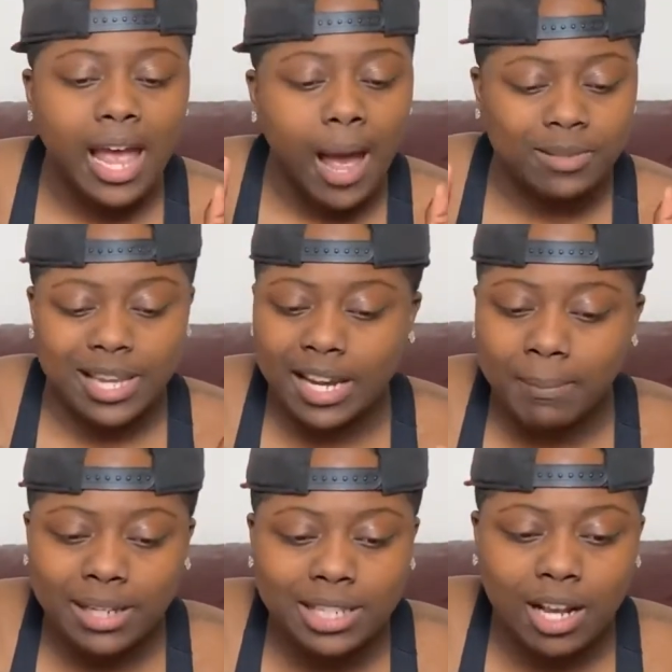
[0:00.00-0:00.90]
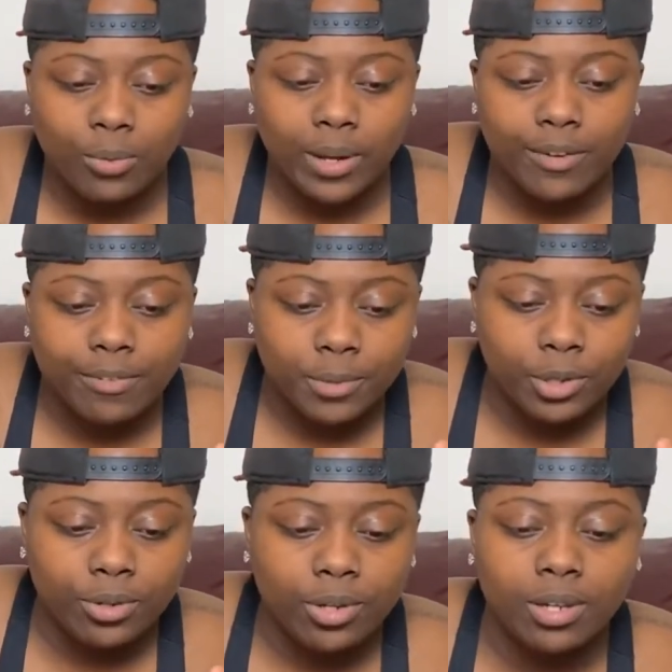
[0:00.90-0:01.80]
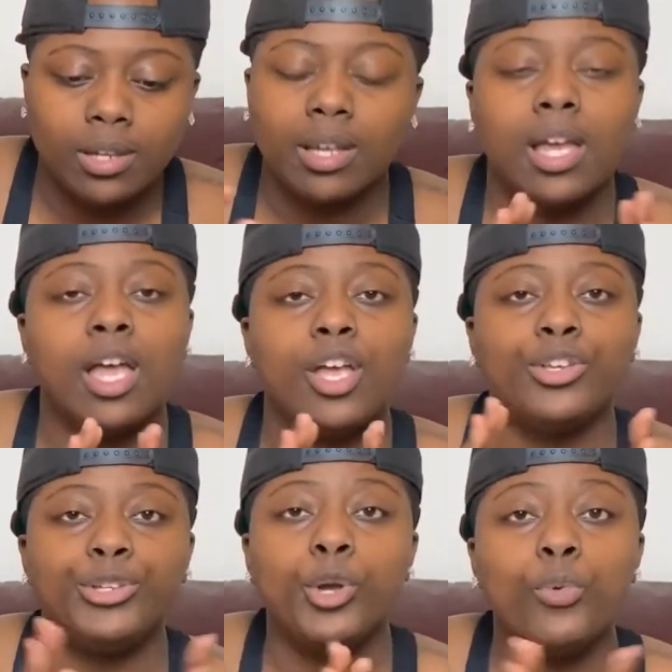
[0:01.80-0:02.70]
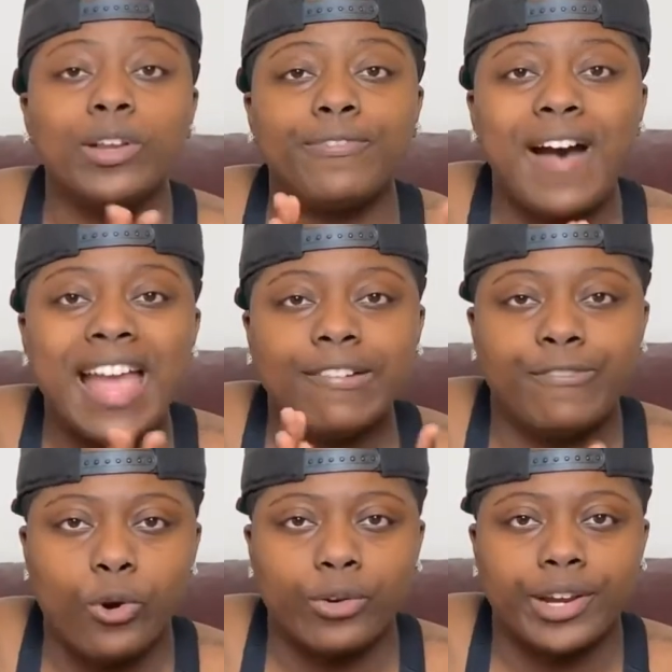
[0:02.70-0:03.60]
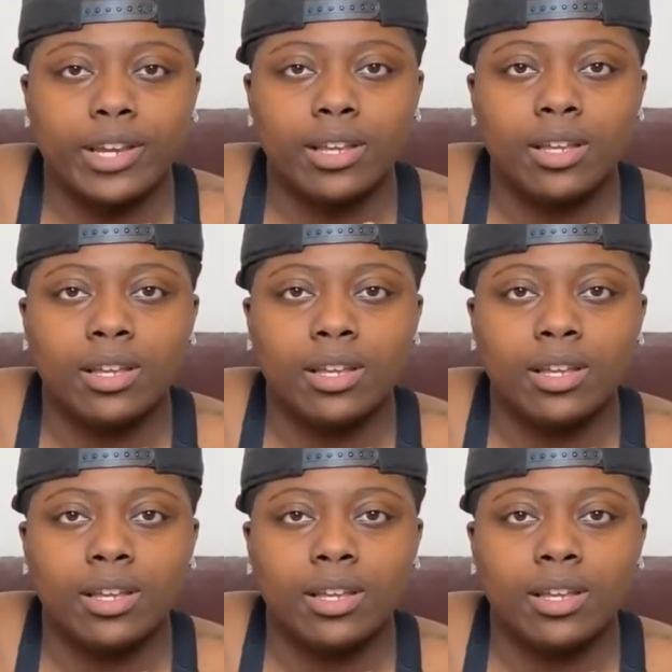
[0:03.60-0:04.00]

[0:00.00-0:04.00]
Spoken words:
I'm taking my child away from you, you would fight for it.